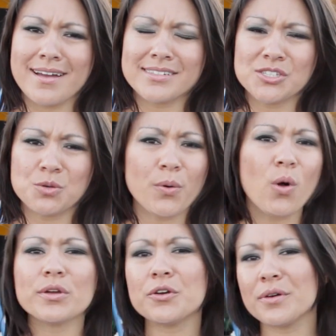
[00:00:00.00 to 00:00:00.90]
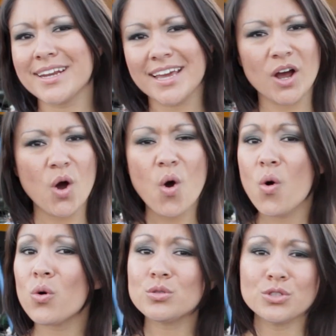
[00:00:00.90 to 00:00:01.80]
I got to see Bowling Green in a
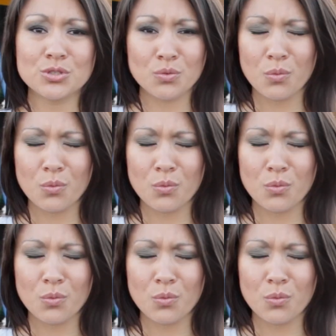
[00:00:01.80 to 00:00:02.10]
whole new